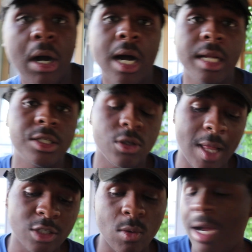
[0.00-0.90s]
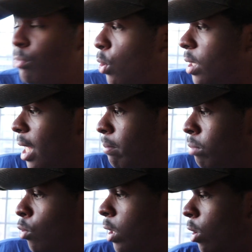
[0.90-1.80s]
pond, so that's why I'm throwing
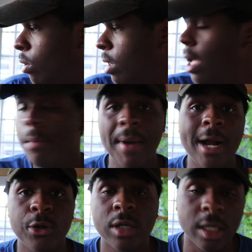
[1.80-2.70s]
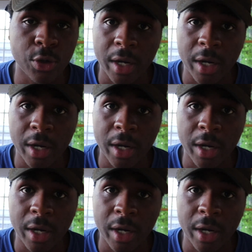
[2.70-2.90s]
that bluegill pattern in